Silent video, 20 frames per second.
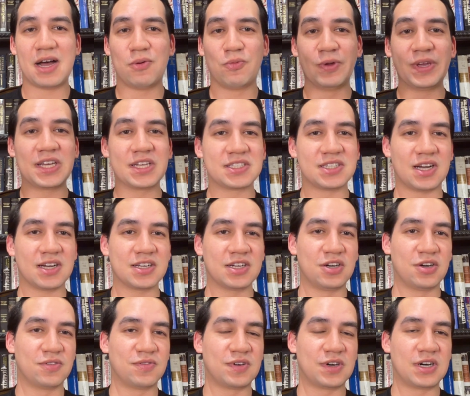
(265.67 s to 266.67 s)
we can talk it
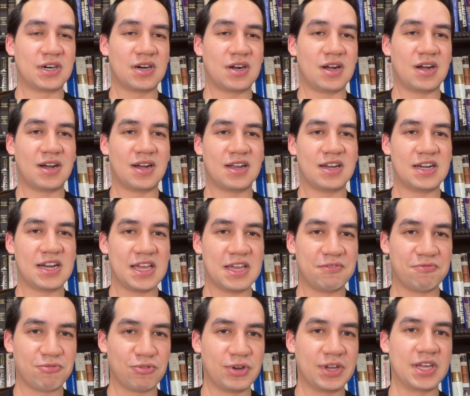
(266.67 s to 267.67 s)
over on a
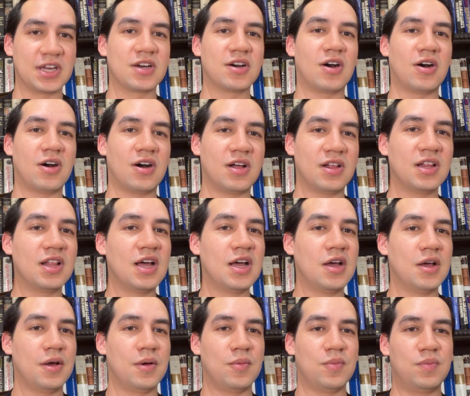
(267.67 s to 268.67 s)
free call.
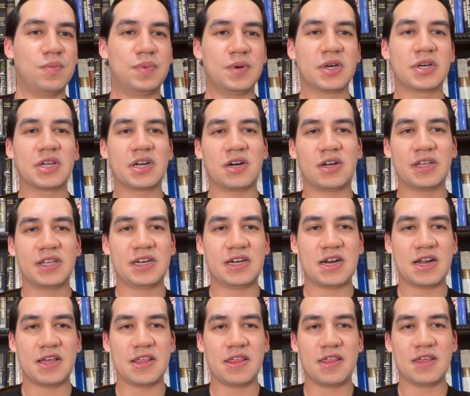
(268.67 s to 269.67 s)
Book it
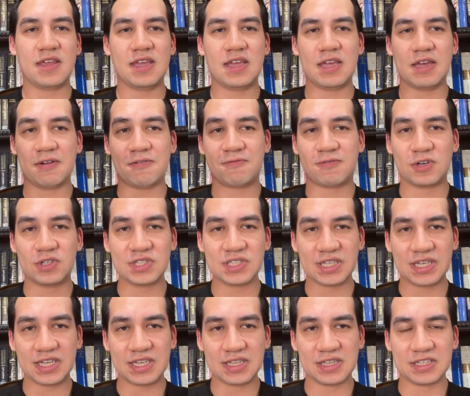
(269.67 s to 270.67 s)
on the first
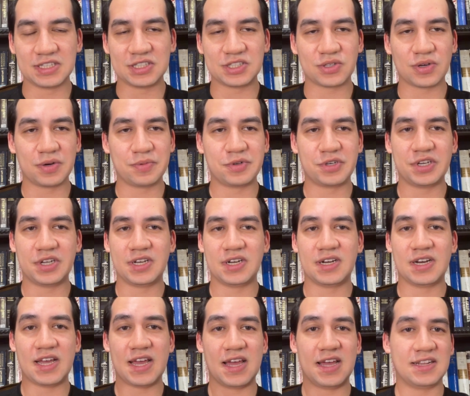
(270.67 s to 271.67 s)
link in the
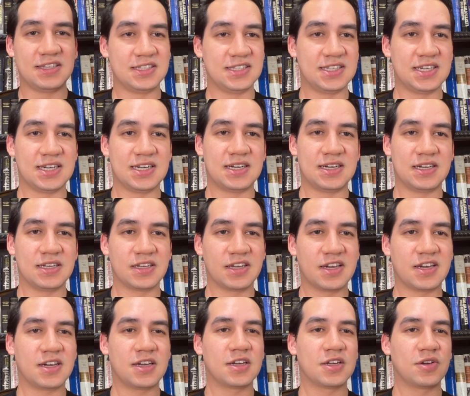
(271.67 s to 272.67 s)
description, and
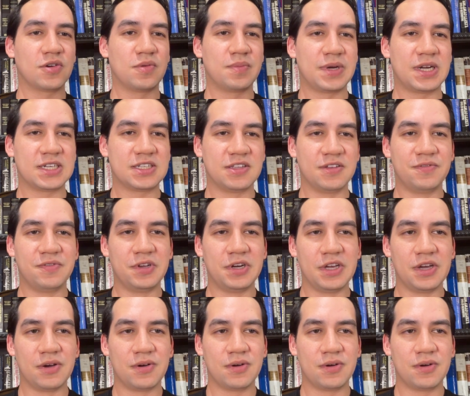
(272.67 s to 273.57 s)
going back to the video.